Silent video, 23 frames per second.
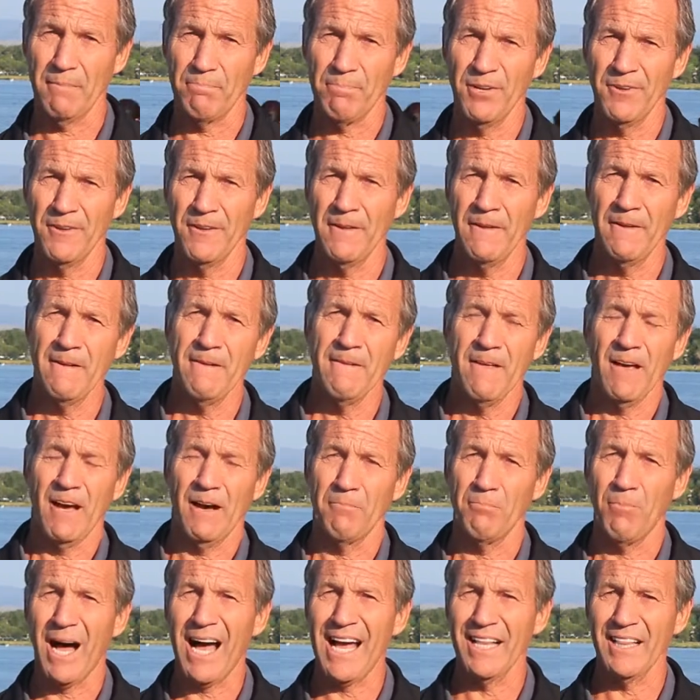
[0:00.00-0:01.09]
up
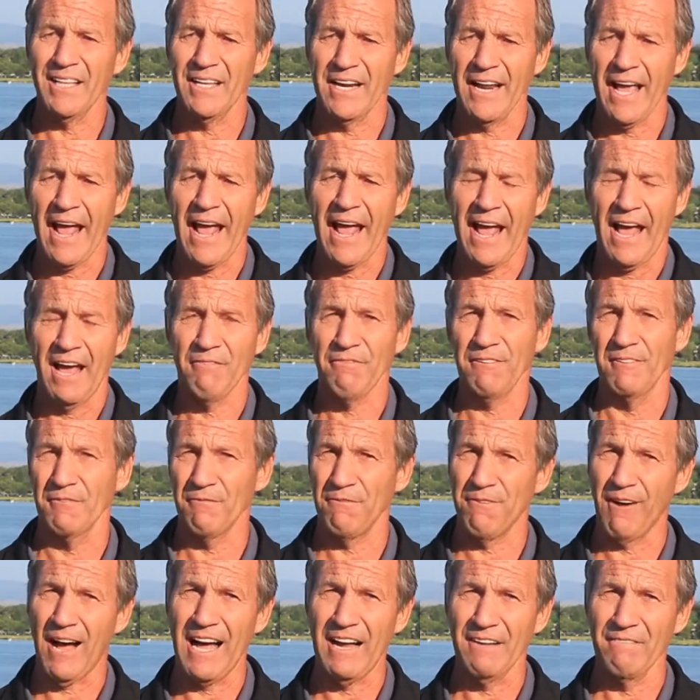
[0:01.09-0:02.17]
a mile and a half
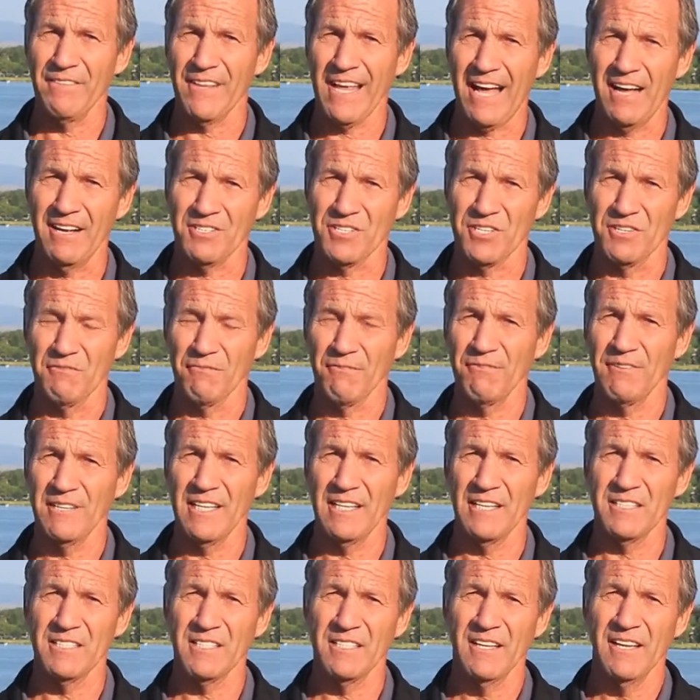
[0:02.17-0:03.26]
and 5,000
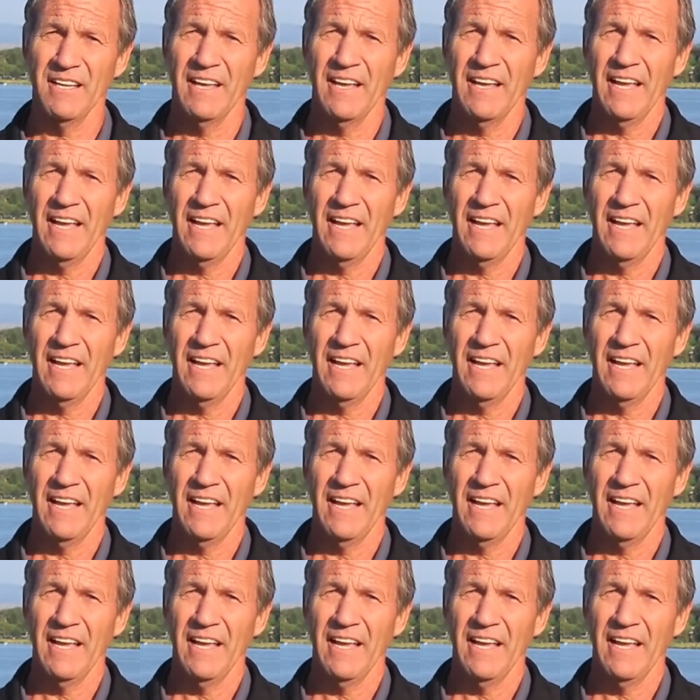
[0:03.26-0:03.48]
feet.